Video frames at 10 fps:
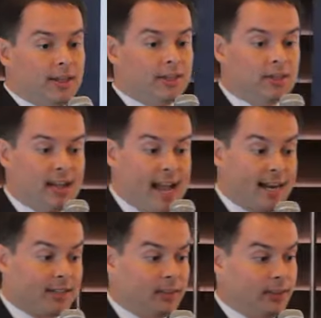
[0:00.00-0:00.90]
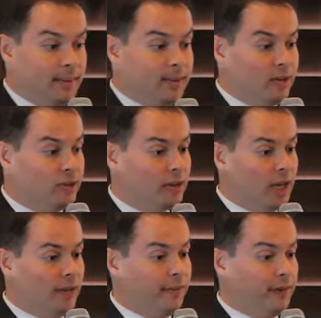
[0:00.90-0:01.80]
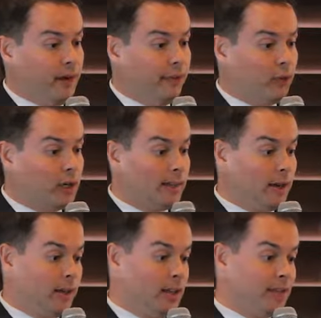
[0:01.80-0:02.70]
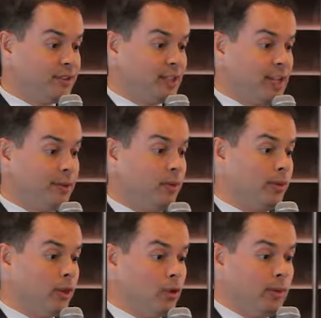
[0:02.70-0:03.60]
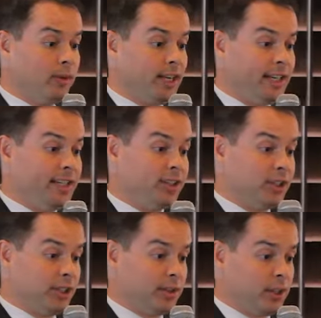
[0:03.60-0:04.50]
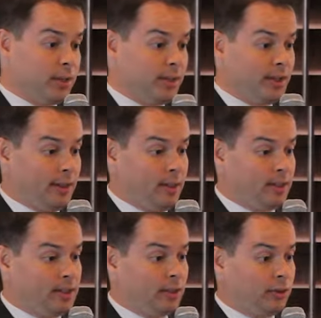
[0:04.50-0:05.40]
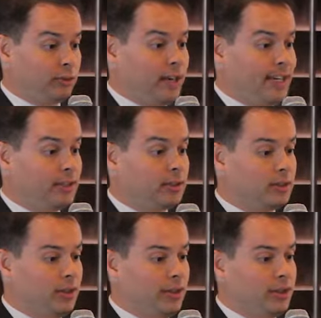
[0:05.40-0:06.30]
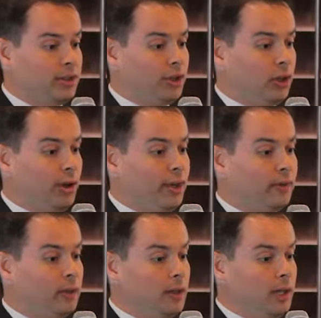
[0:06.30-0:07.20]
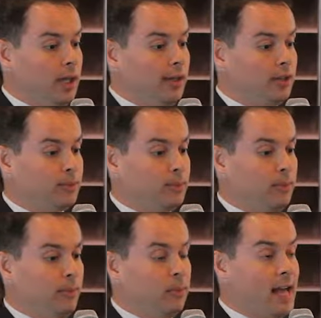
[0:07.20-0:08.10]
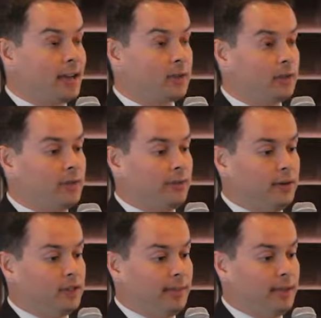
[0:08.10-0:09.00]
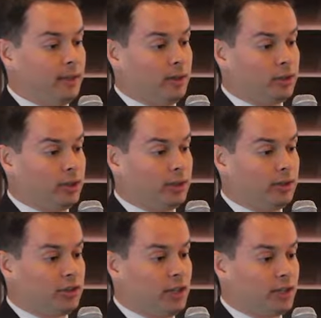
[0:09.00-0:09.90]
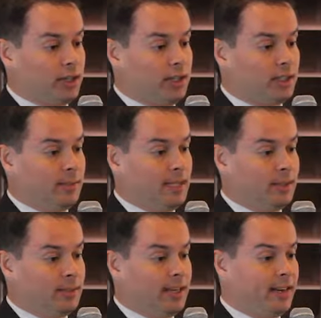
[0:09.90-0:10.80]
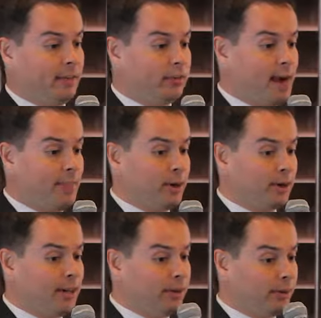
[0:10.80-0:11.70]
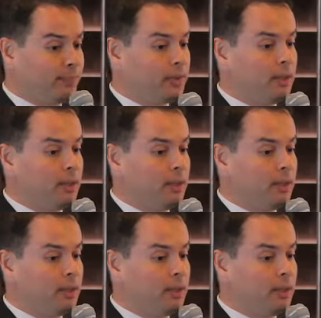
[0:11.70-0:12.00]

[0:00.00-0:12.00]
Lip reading: This is an axial image of a forearm on the left side with a normal tendon insertion. So this is your radius, this is your ulna, and this black sort of semicircular structure is the biceps tendon wrapping around.